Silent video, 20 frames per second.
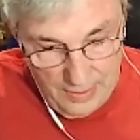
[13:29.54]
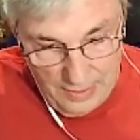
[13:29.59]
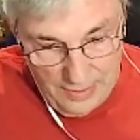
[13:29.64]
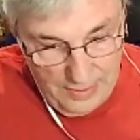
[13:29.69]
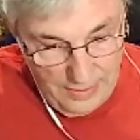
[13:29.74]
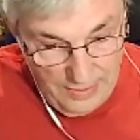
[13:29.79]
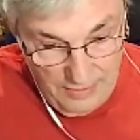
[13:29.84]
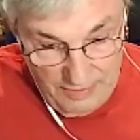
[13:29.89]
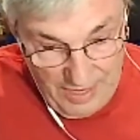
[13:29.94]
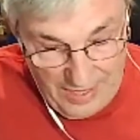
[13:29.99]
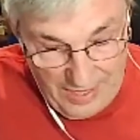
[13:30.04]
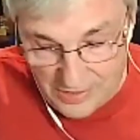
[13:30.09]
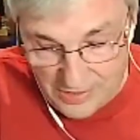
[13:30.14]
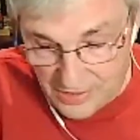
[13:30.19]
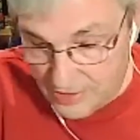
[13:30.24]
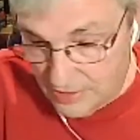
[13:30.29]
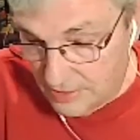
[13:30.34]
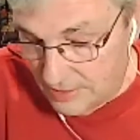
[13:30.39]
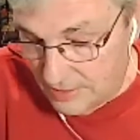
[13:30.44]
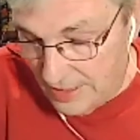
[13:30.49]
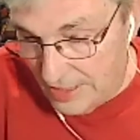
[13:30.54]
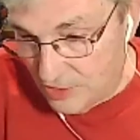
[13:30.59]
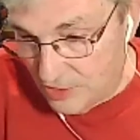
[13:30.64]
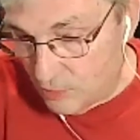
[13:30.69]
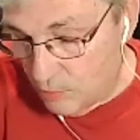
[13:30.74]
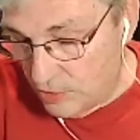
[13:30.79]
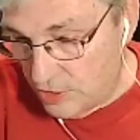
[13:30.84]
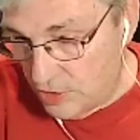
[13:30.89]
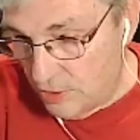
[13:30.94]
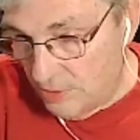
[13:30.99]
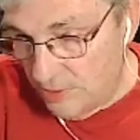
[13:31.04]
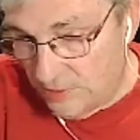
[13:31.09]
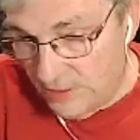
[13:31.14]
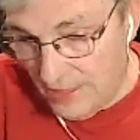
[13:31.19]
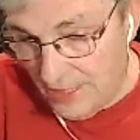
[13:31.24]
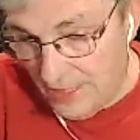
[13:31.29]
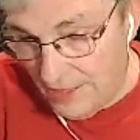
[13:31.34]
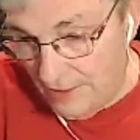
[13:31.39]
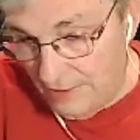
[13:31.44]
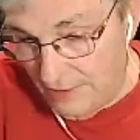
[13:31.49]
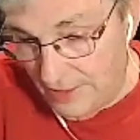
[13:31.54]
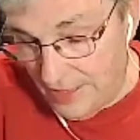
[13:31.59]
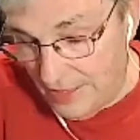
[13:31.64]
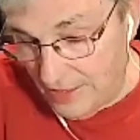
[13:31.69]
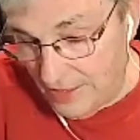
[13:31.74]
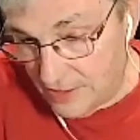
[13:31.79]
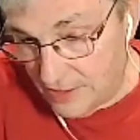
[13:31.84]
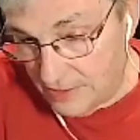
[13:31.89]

And that's what you're going